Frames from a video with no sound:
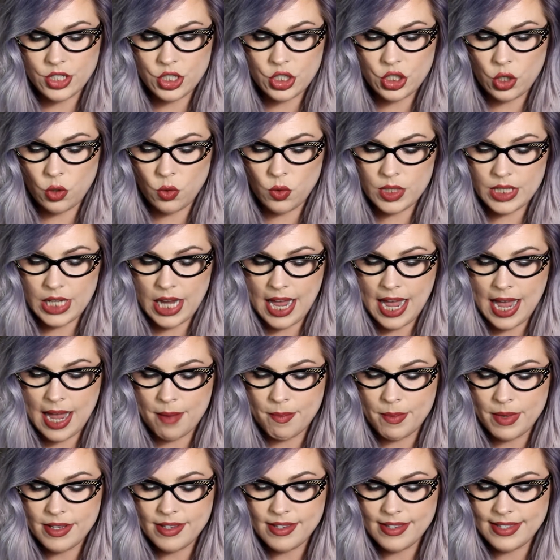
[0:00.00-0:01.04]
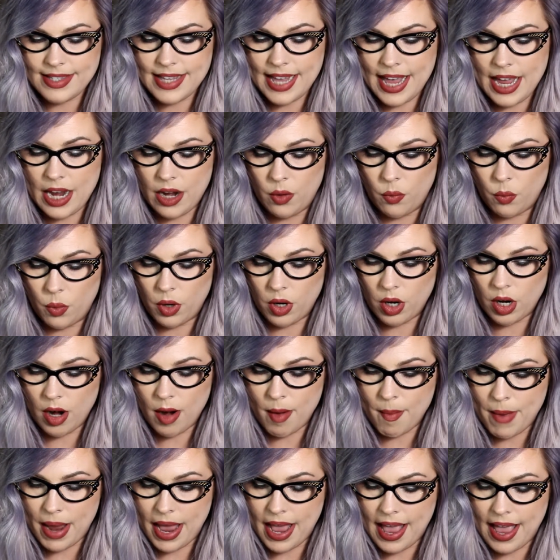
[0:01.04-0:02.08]
Showtime,
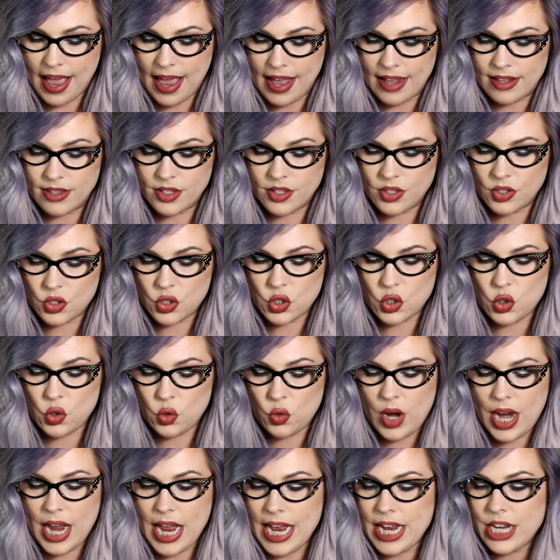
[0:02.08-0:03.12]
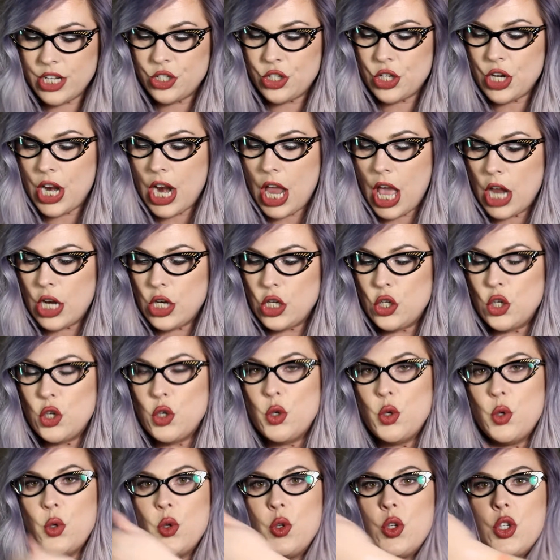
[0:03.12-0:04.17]
Sandworm, and Strange and
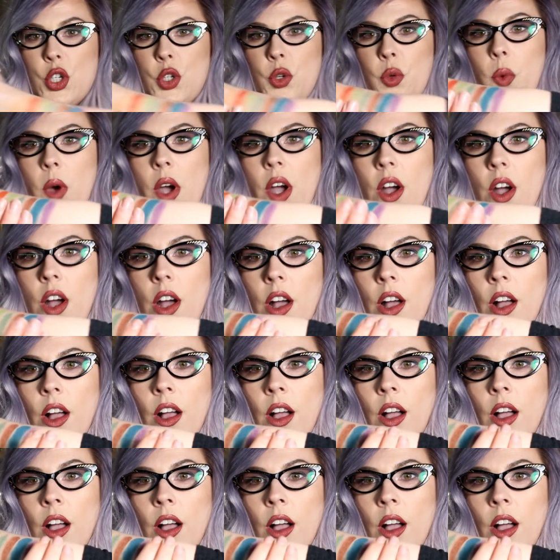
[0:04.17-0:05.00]
Unusual.